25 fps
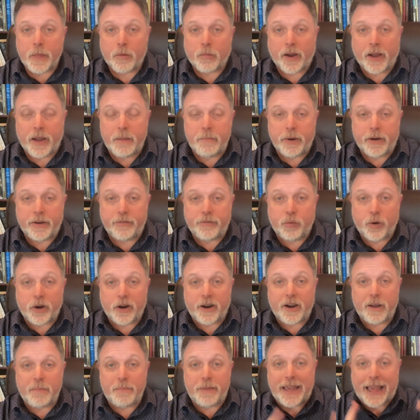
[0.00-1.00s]
right? But if we're
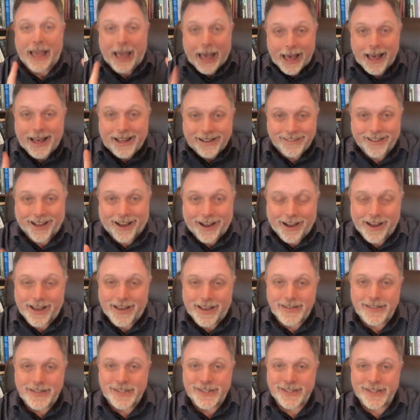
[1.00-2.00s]
going to be
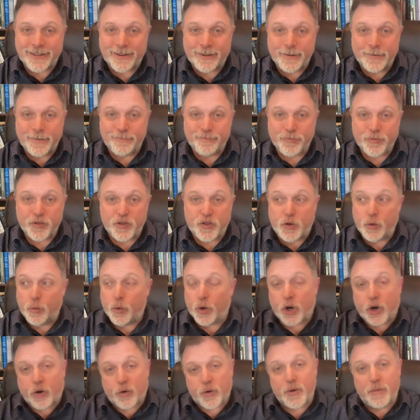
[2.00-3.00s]
allies to
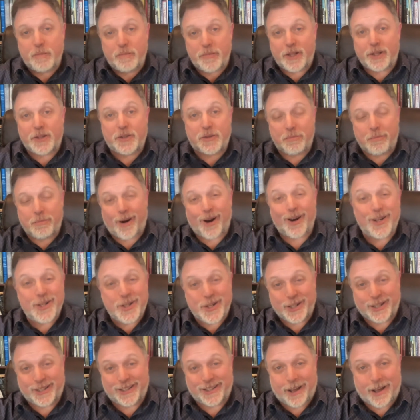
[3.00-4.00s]
a group that's
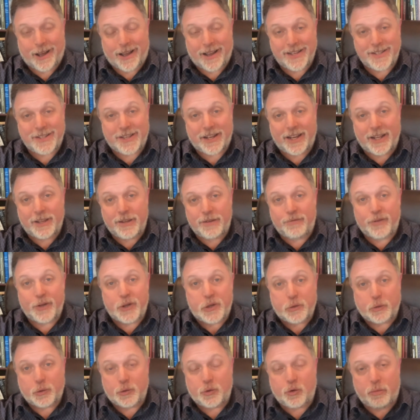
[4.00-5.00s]
marginalized and
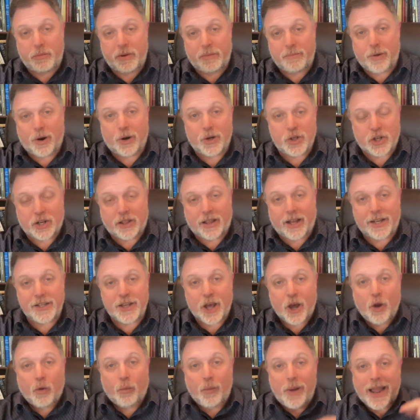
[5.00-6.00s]
individuals who've been
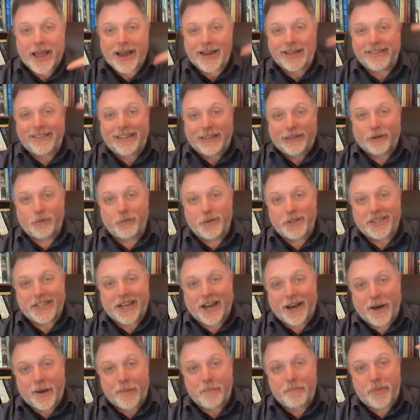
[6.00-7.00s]
marginalized, we got to deal with
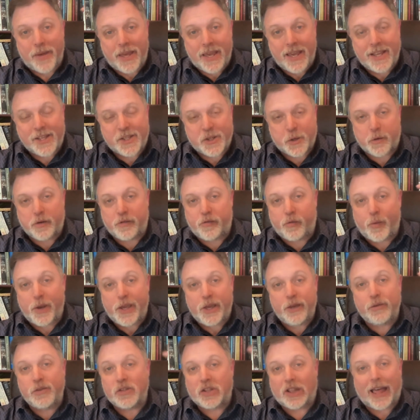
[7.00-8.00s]
the up piece. So if we
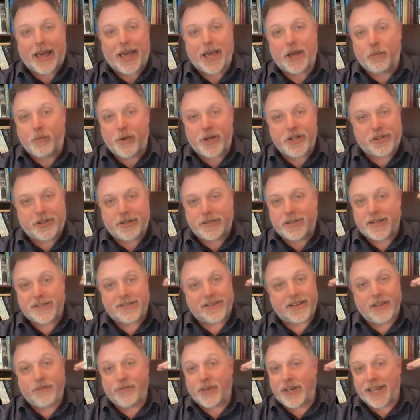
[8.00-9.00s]
use language that
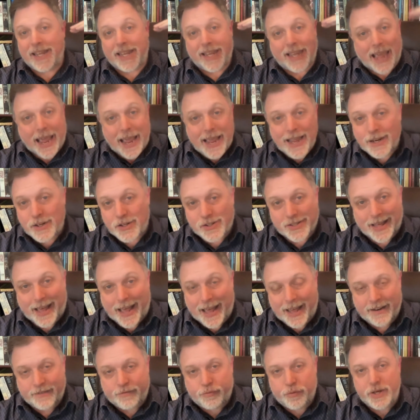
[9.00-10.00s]
doesn't even engage
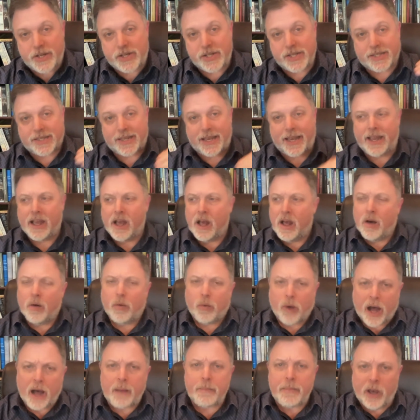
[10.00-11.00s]
that, if we just say,
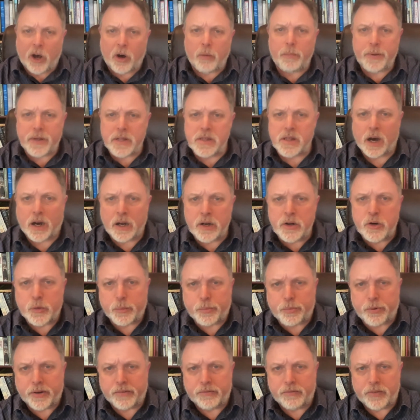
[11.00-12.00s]
I'm helping the
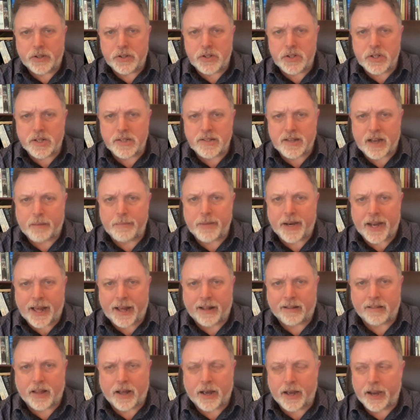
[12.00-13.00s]
underprivileged because I'm an
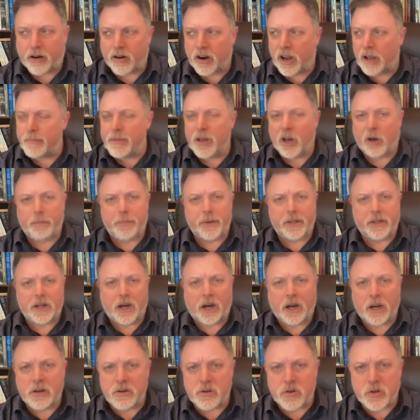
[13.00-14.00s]
ally, or I'm helping the
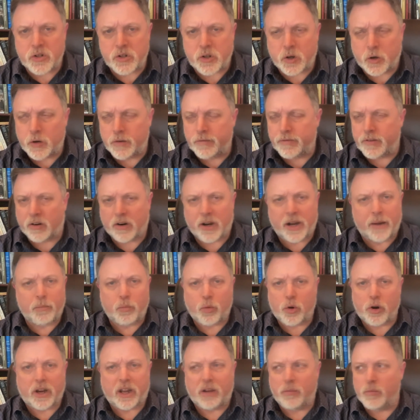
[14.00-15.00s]
underserved, or I'm
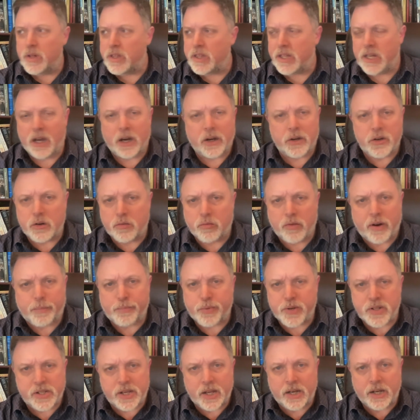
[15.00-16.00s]
working with the
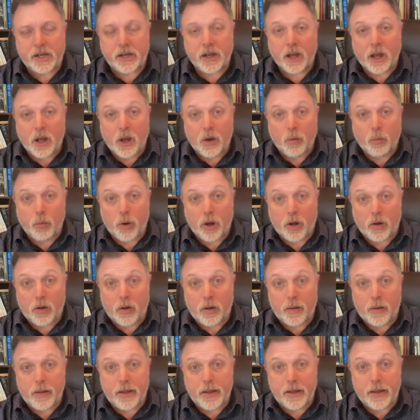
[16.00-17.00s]
underrepresented,
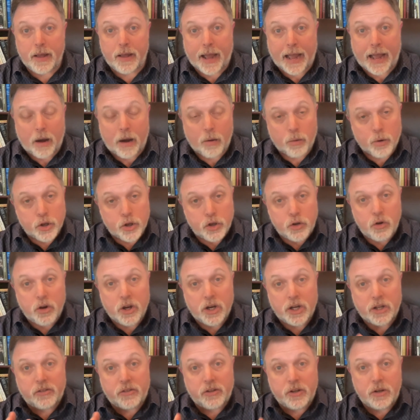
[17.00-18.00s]
well, how are you
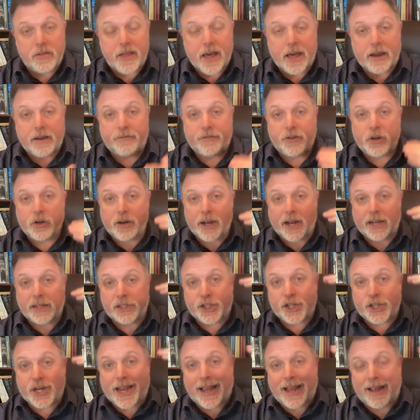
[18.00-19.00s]
going to do that if you're not
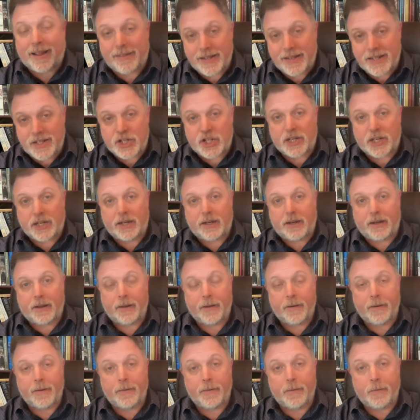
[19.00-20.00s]
challenging
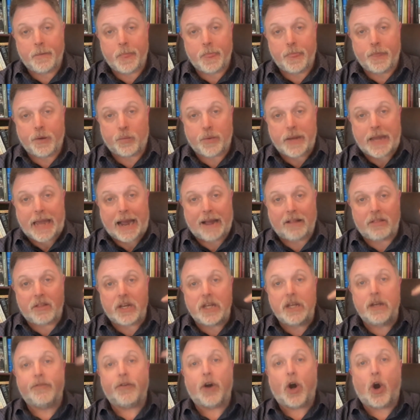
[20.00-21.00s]
the
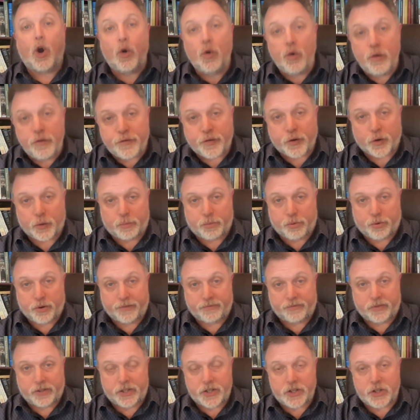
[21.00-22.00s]
reality of
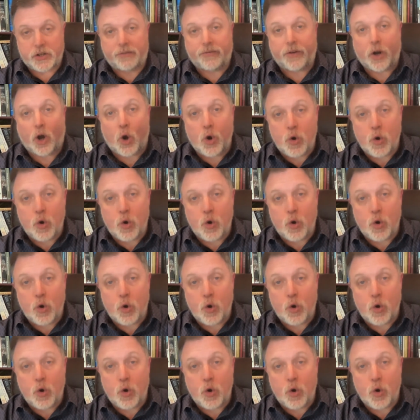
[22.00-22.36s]
overprivilege, of